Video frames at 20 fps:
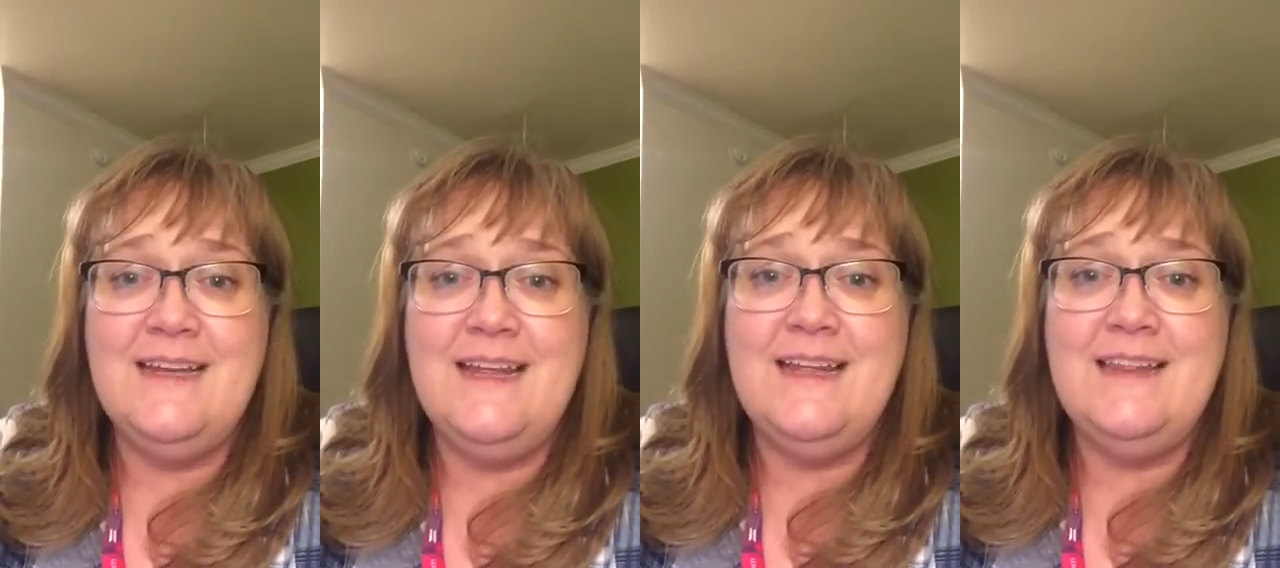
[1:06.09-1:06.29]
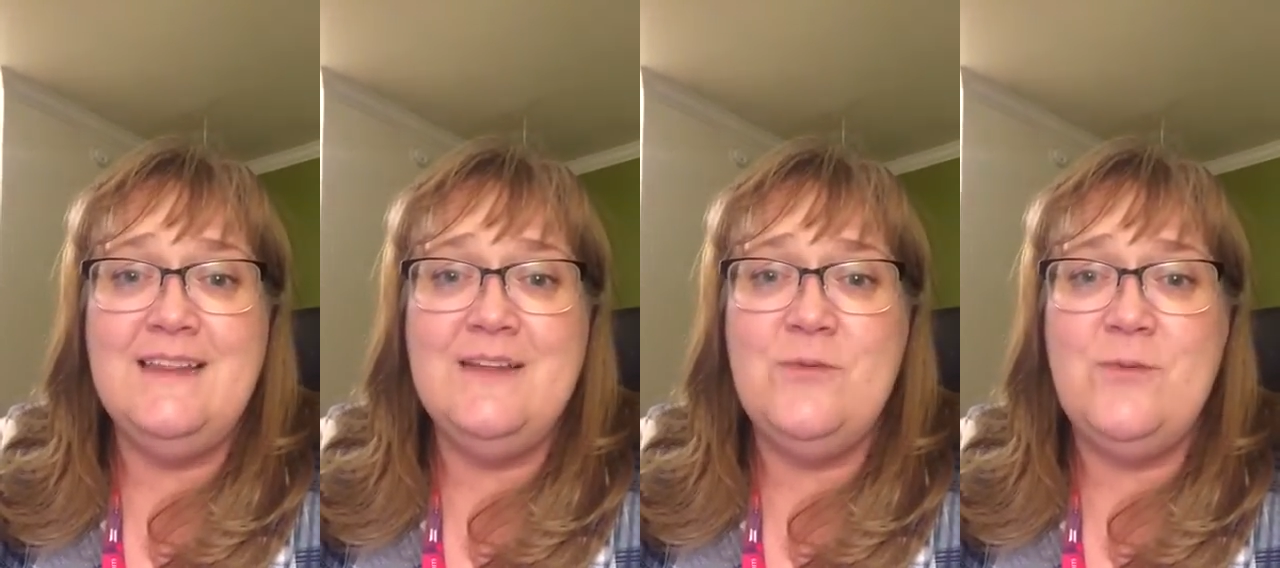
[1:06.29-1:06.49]

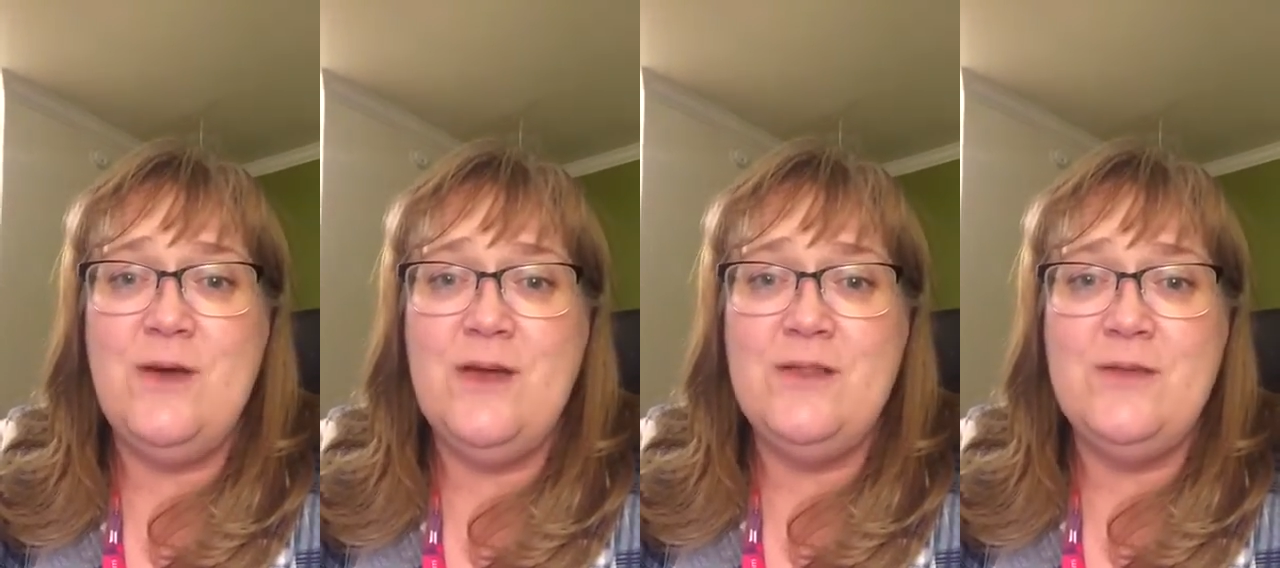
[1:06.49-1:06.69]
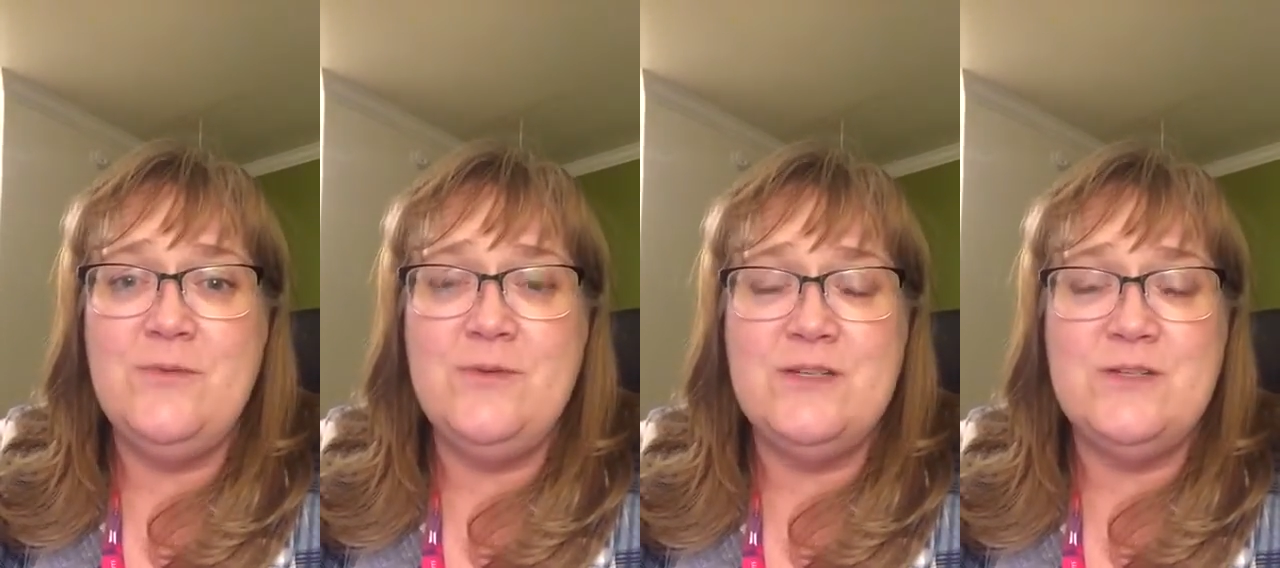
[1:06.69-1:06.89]
and the
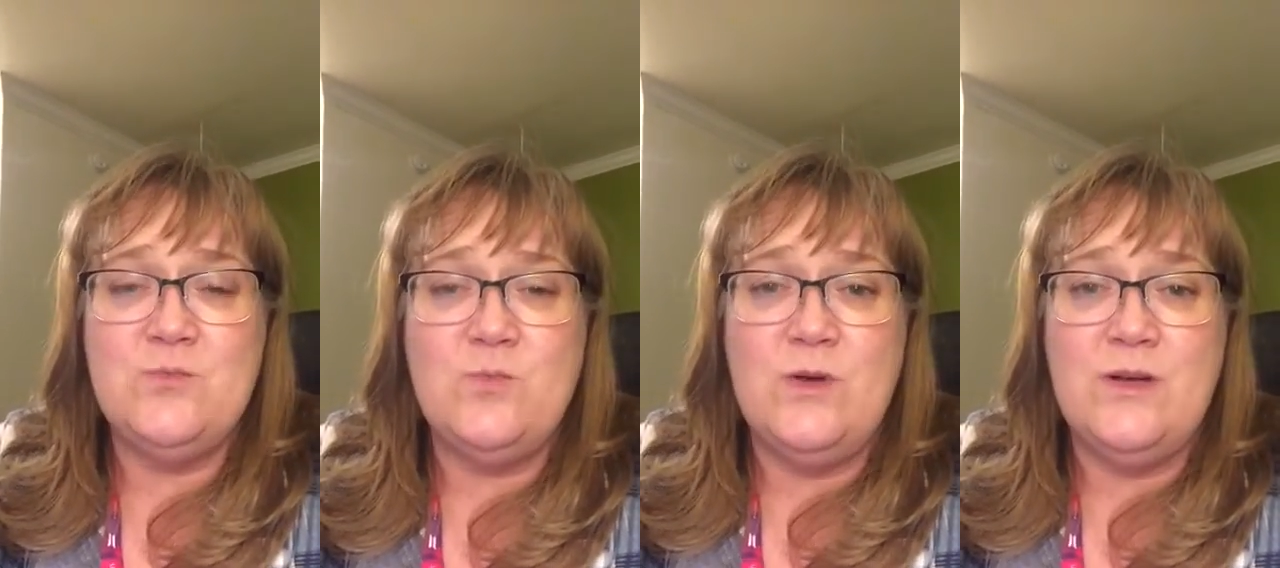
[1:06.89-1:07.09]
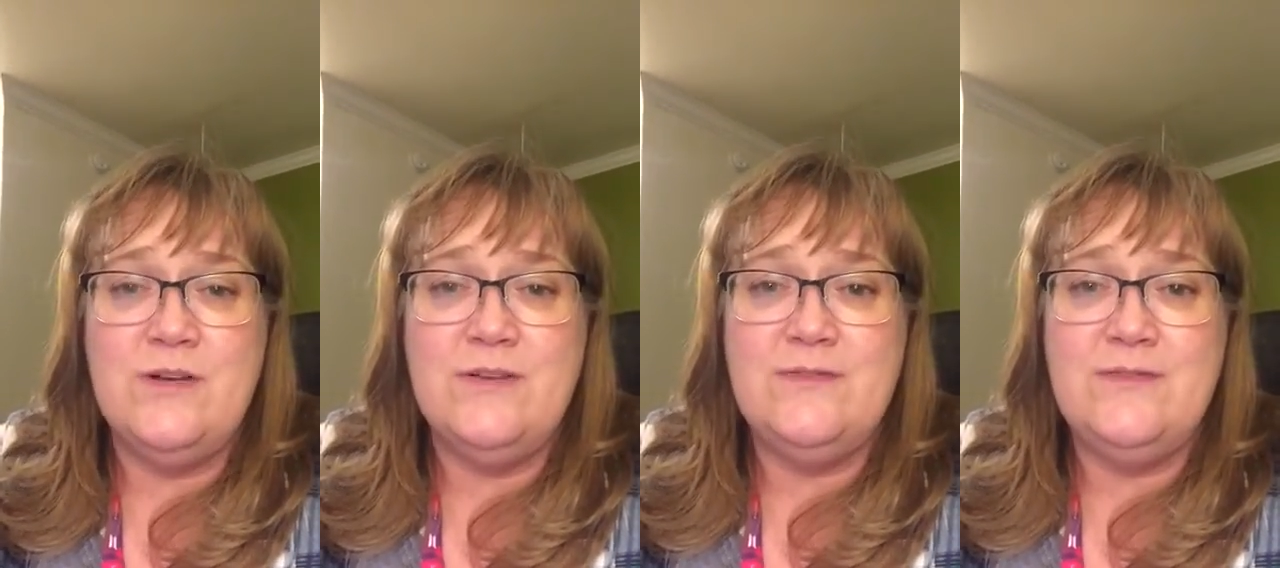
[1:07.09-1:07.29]
weather was
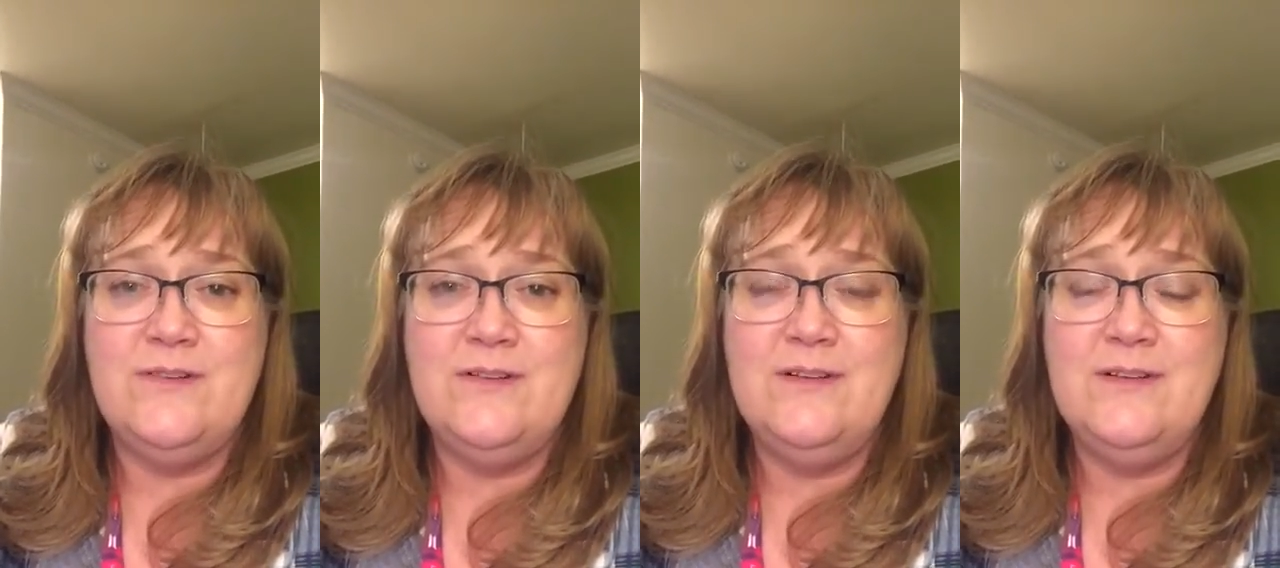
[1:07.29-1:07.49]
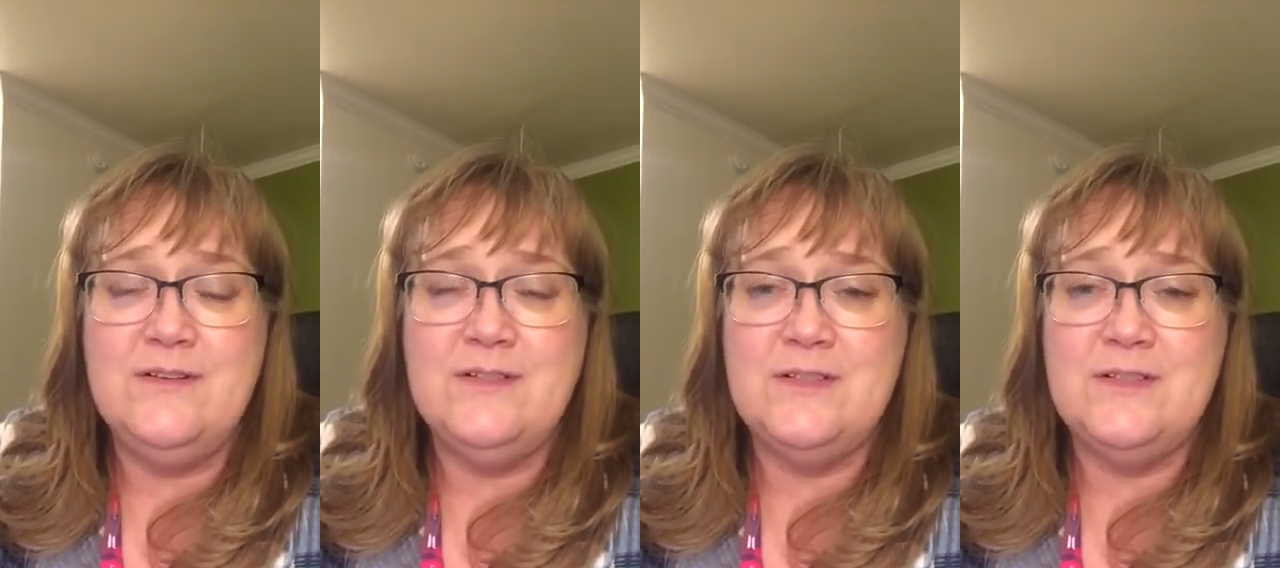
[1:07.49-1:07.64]
wonderful.